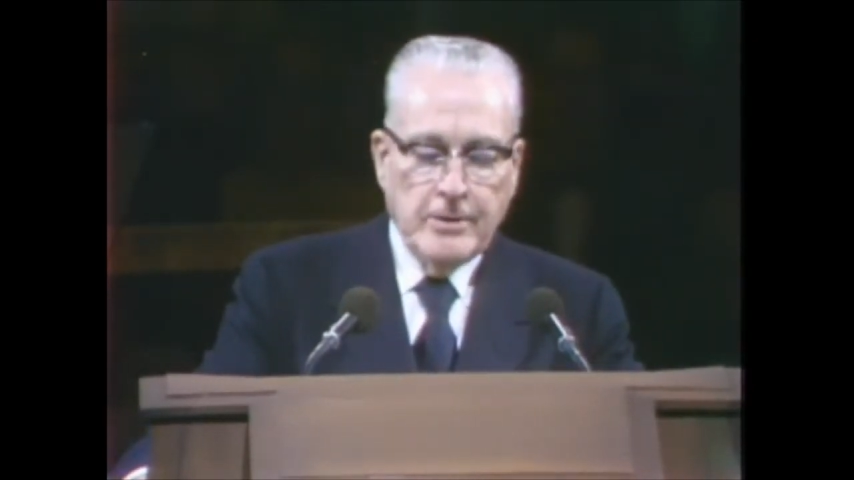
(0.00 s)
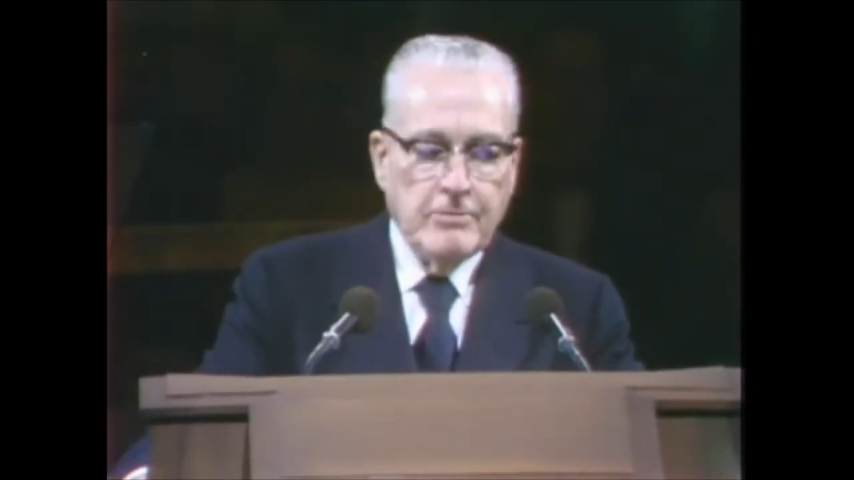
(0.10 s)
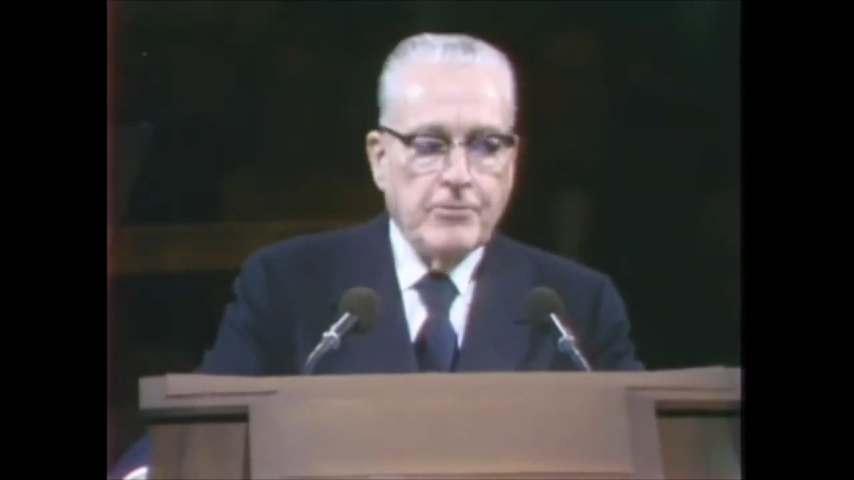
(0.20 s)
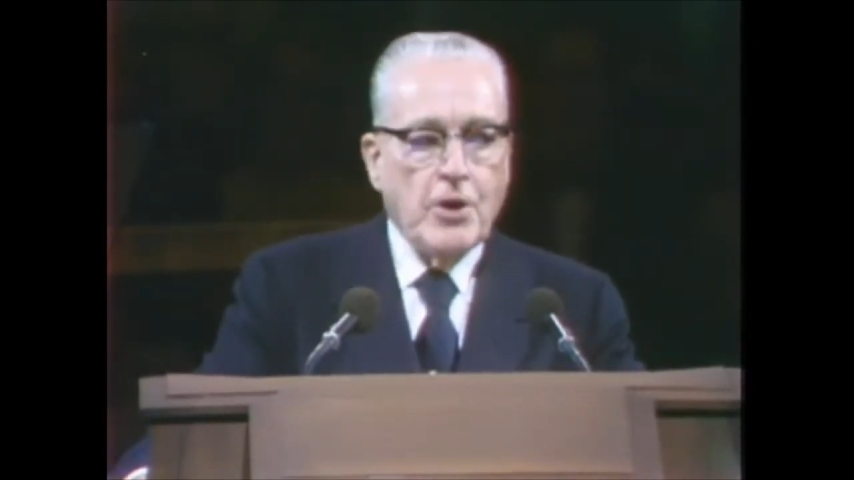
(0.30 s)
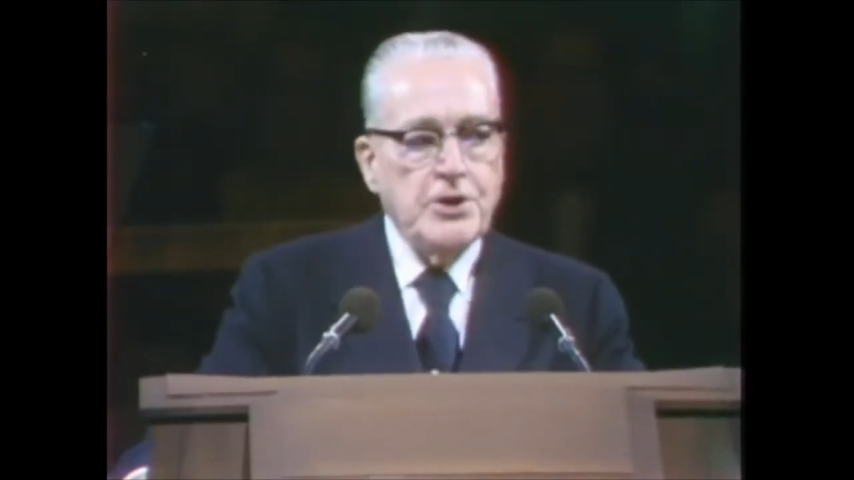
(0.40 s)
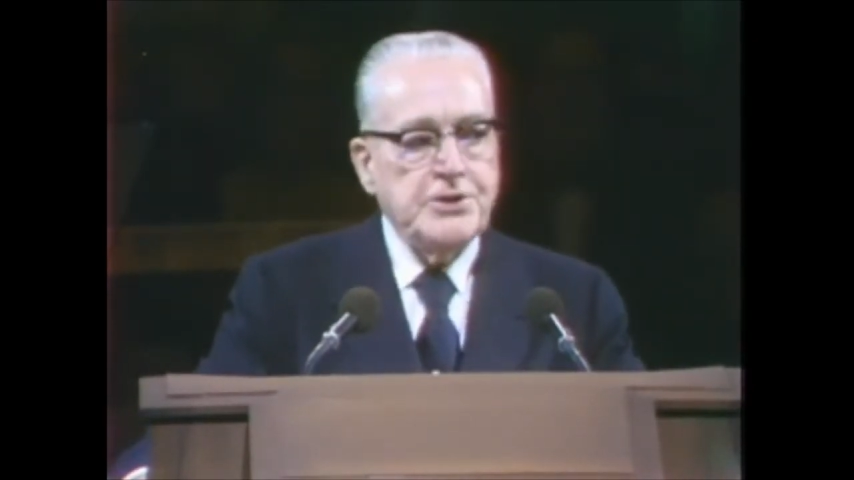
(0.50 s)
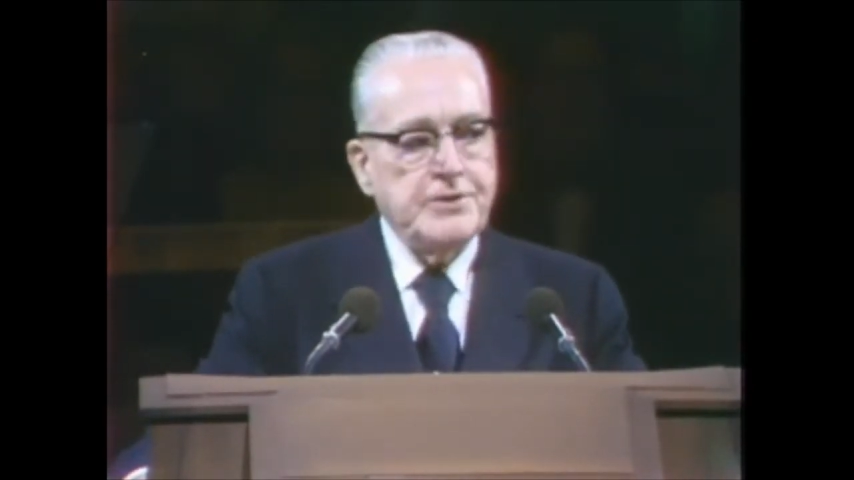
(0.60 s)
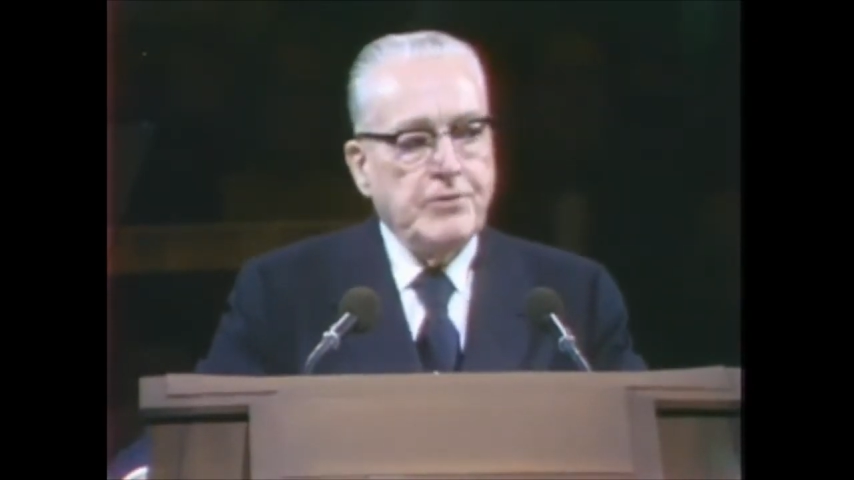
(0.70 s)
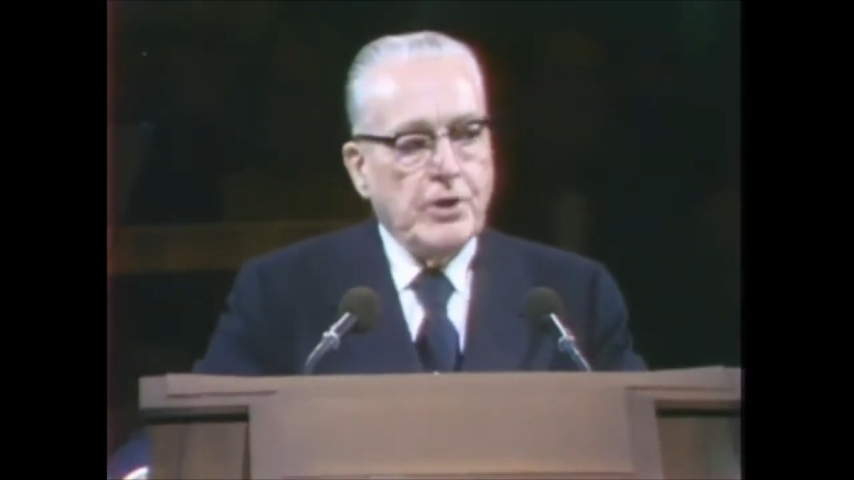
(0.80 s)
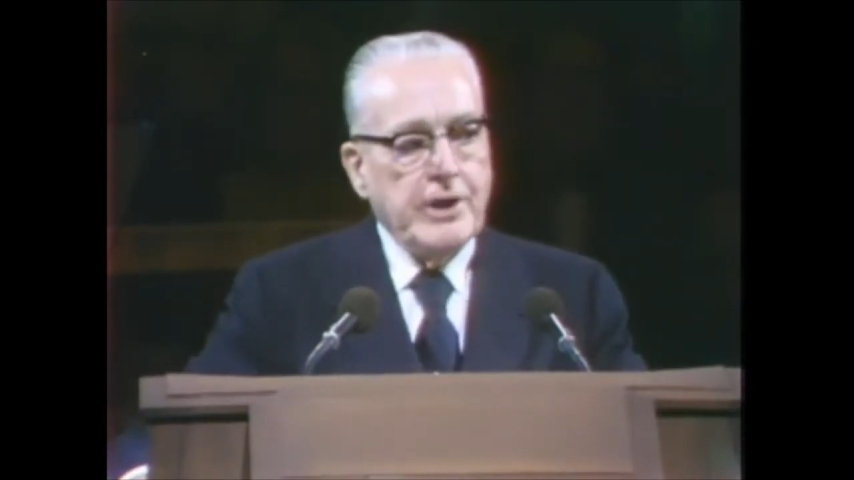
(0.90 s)
First,
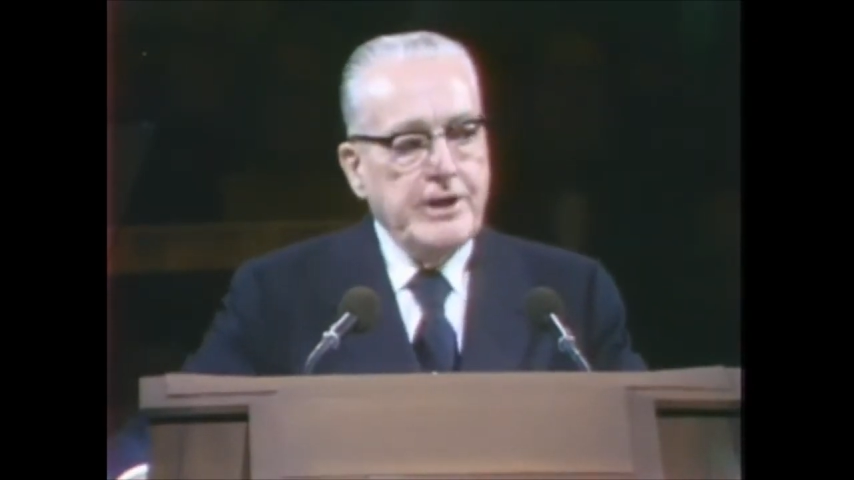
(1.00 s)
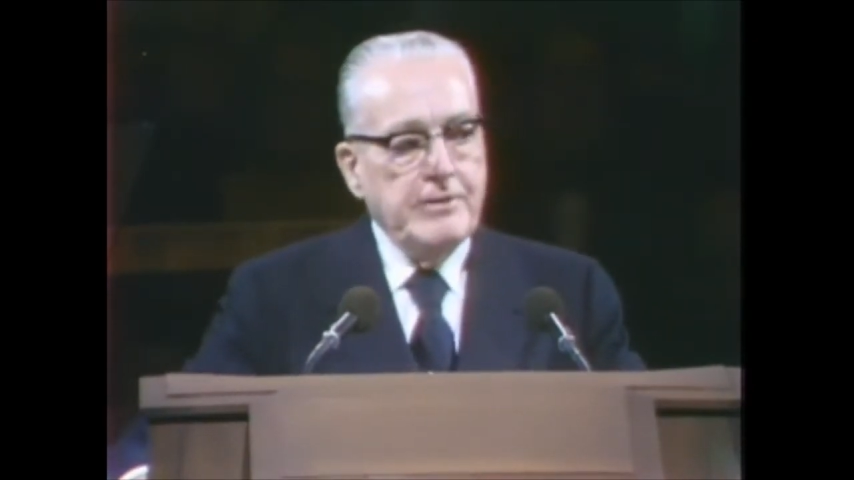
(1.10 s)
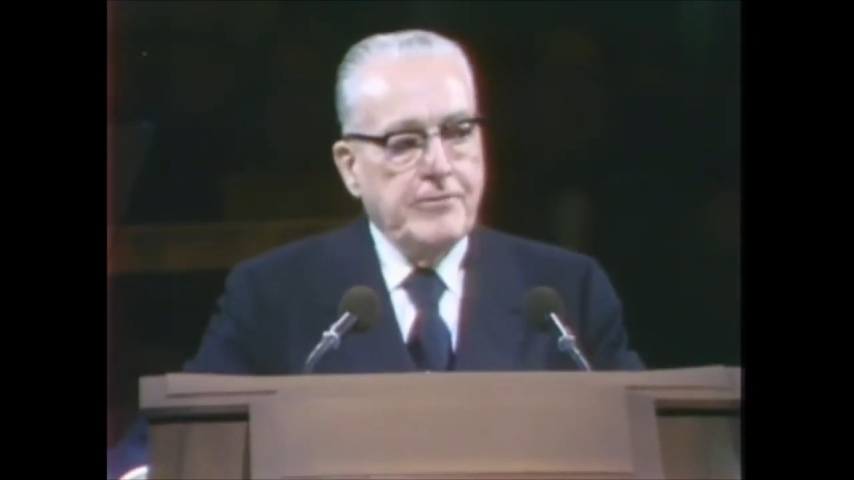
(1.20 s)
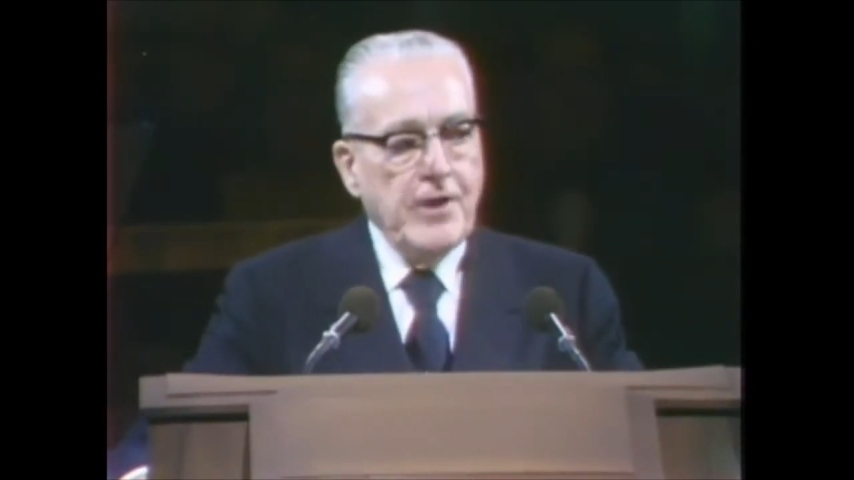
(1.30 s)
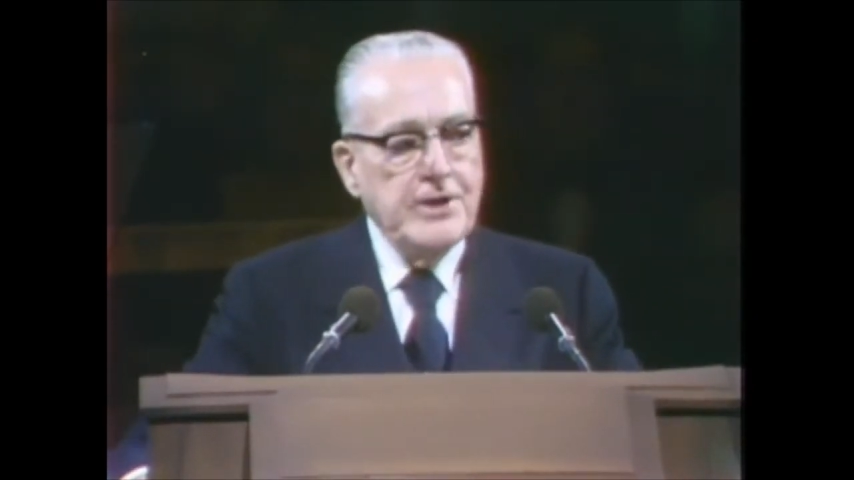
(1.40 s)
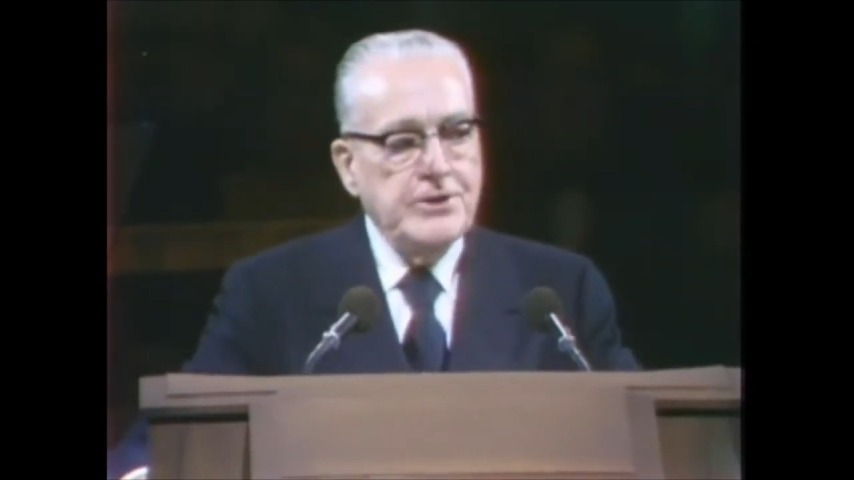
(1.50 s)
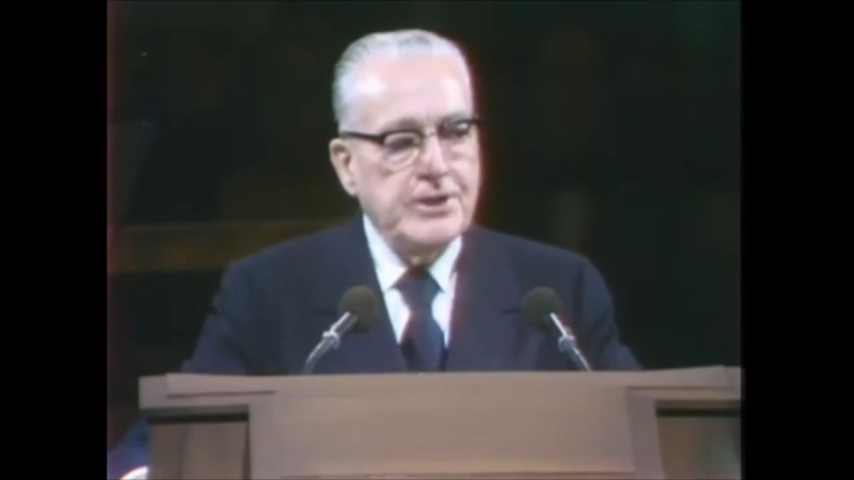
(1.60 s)
for a defense